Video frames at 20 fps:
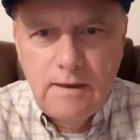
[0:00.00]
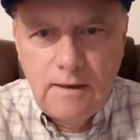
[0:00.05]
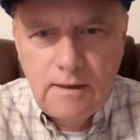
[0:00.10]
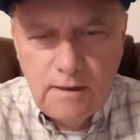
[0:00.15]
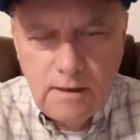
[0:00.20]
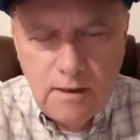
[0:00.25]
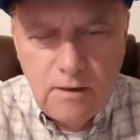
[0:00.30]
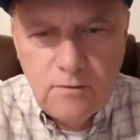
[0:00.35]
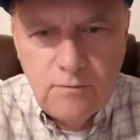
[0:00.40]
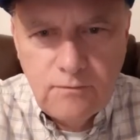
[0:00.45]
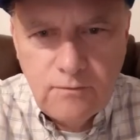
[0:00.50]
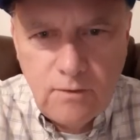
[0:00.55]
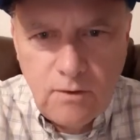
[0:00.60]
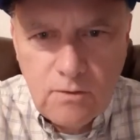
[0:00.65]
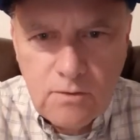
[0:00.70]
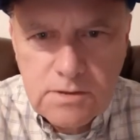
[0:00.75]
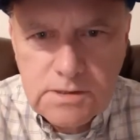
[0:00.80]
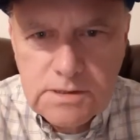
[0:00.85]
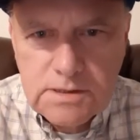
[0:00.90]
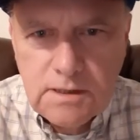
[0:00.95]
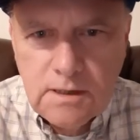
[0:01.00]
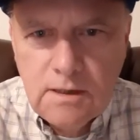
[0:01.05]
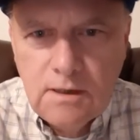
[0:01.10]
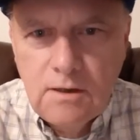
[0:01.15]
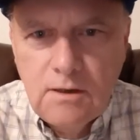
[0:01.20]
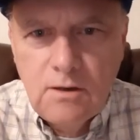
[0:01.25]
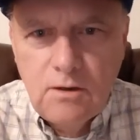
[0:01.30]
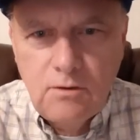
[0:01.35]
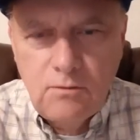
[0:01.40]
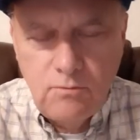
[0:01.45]
Hello, folks.
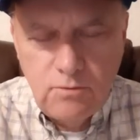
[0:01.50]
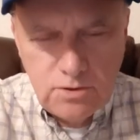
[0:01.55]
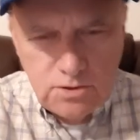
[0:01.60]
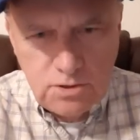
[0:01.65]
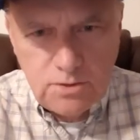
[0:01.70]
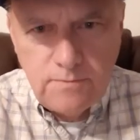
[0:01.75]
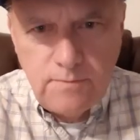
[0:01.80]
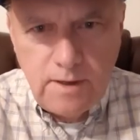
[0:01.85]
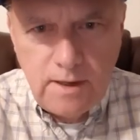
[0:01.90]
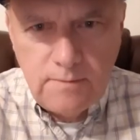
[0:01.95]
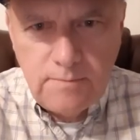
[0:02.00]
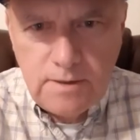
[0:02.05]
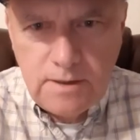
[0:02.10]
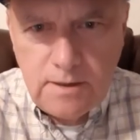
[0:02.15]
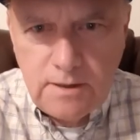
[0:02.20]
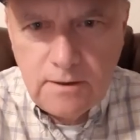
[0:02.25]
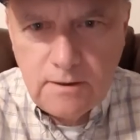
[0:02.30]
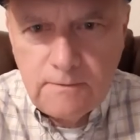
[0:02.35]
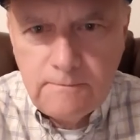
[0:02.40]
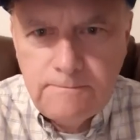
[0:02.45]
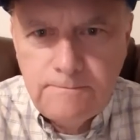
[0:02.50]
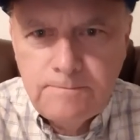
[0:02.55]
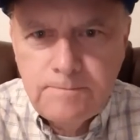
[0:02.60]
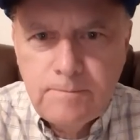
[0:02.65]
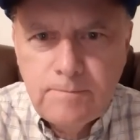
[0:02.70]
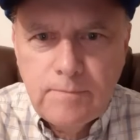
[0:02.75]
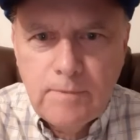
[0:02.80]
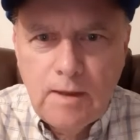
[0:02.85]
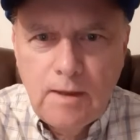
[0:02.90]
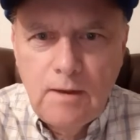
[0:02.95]
Richard Mabey here
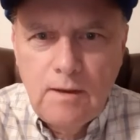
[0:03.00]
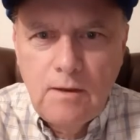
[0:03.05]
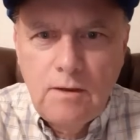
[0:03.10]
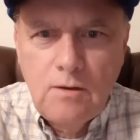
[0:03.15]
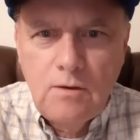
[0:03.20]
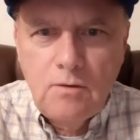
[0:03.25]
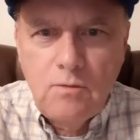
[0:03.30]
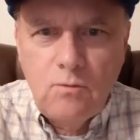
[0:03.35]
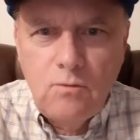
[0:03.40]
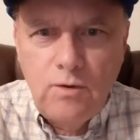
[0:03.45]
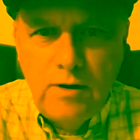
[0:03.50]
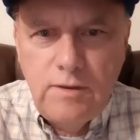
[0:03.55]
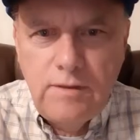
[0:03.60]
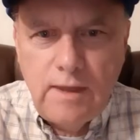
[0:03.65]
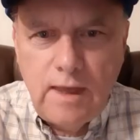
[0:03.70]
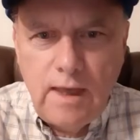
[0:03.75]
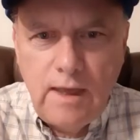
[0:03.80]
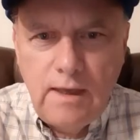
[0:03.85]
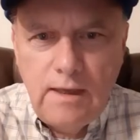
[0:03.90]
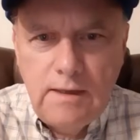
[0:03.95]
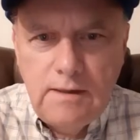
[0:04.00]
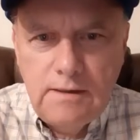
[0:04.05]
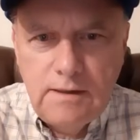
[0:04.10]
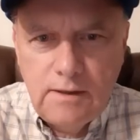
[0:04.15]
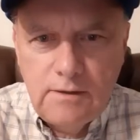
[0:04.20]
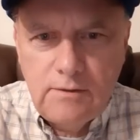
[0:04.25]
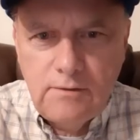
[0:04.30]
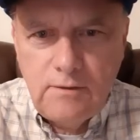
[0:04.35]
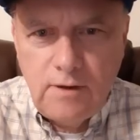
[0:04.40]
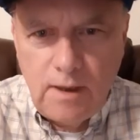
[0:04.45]
with
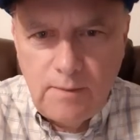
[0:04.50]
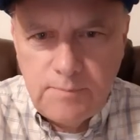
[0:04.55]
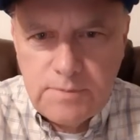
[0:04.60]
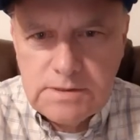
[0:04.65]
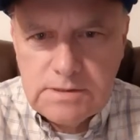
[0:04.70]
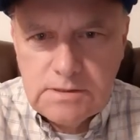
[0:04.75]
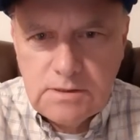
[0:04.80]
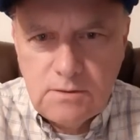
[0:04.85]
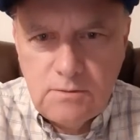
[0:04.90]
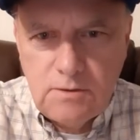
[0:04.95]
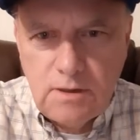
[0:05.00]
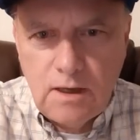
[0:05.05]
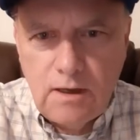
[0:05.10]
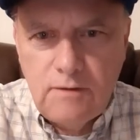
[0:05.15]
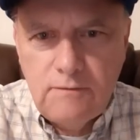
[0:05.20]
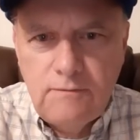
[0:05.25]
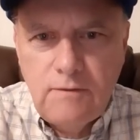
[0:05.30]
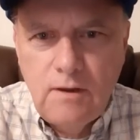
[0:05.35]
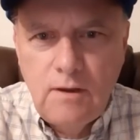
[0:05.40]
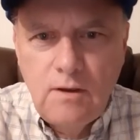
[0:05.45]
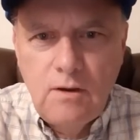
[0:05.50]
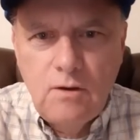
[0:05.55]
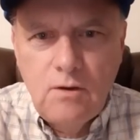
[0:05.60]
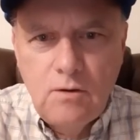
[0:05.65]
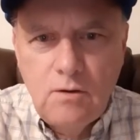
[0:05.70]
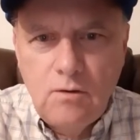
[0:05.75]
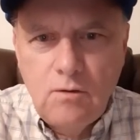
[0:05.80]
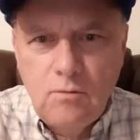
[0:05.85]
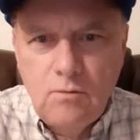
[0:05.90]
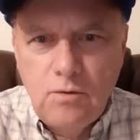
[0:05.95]
another episode of
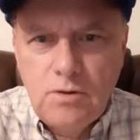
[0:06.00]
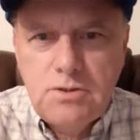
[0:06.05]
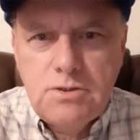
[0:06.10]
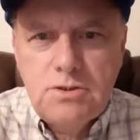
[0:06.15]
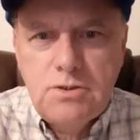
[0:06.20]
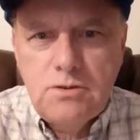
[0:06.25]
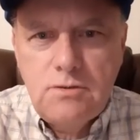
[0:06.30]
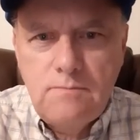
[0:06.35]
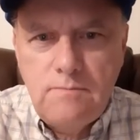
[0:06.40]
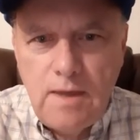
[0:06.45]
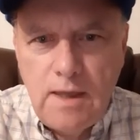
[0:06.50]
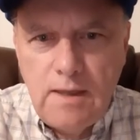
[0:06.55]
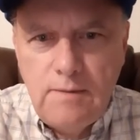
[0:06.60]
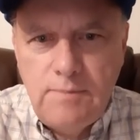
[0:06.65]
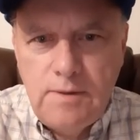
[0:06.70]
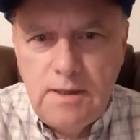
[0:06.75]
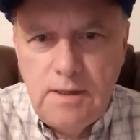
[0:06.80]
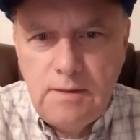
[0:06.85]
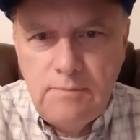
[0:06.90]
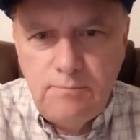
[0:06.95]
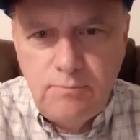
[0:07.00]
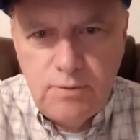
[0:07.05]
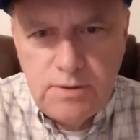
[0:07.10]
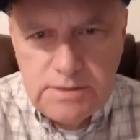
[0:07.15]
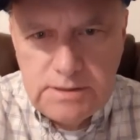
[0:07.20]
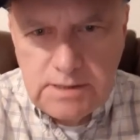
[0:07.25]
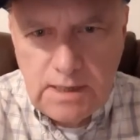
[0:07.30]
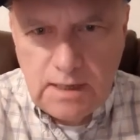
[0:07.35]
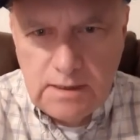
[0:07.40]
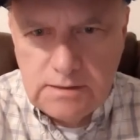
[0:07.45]
Richard Mabey
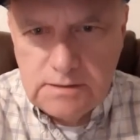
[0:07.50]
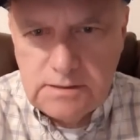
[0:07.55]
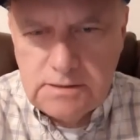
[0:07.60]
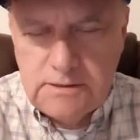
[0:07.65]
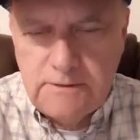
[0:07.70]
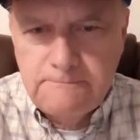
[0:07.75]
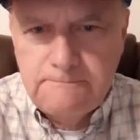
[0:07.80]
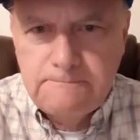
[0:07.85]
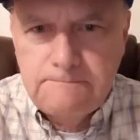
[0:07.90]
Presents.